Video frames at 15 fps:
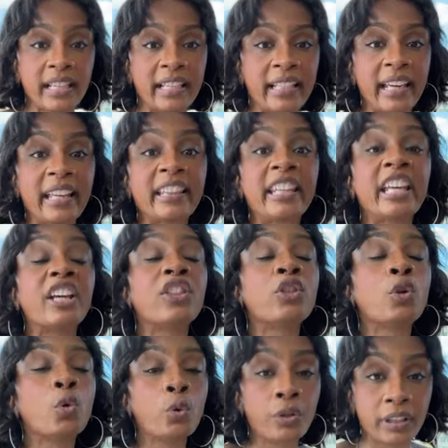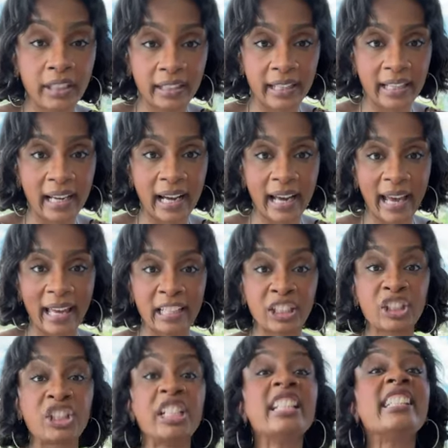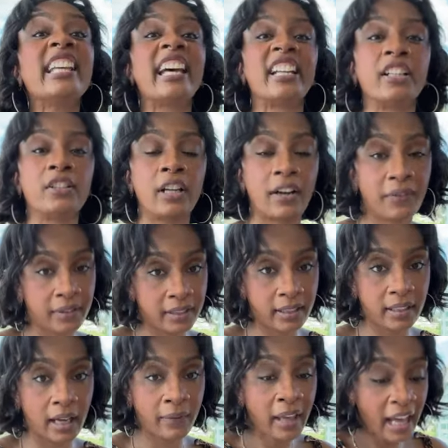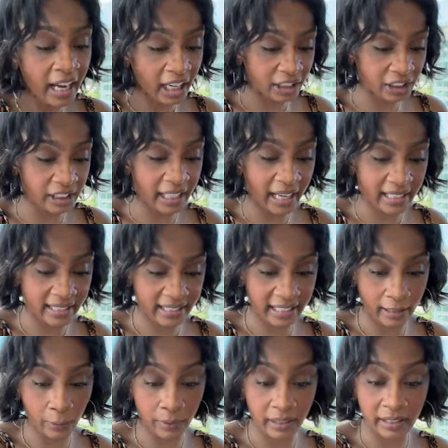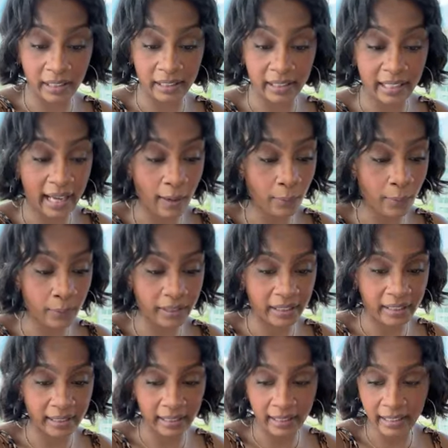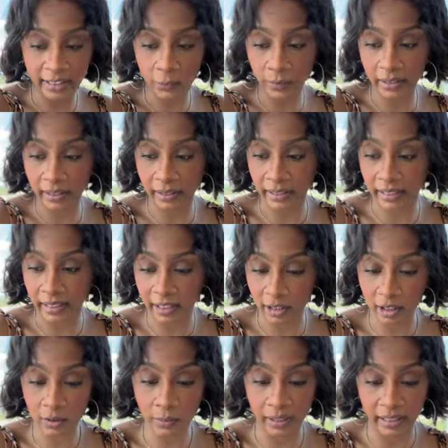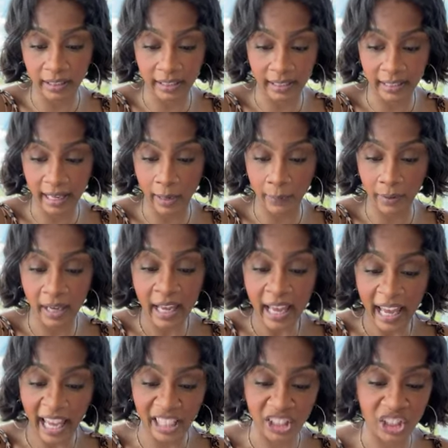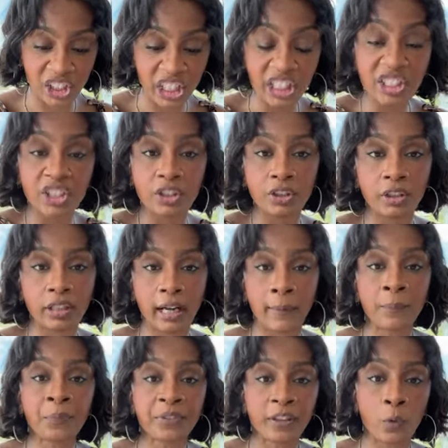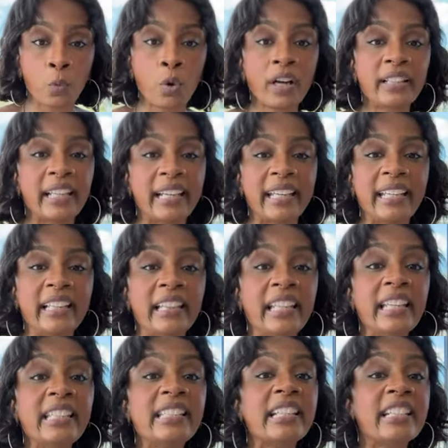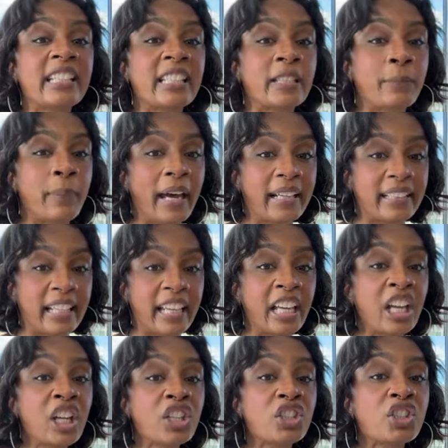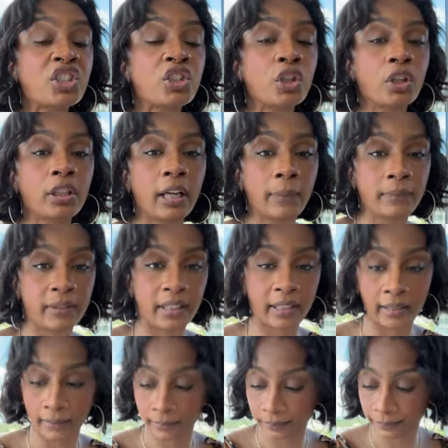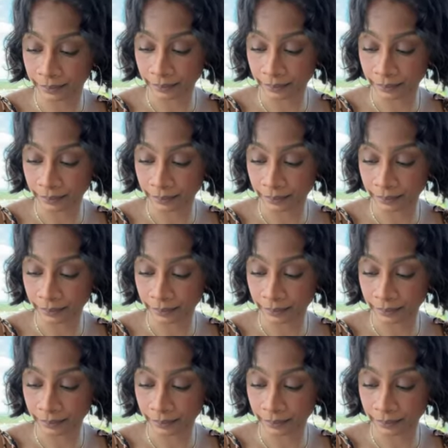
standing in the authority that I had, and she said enough is enough because she asked him what he did to that one, what he did to this one, that he did this one, and did to that one. And she stood up. The one that he least expected stood up to him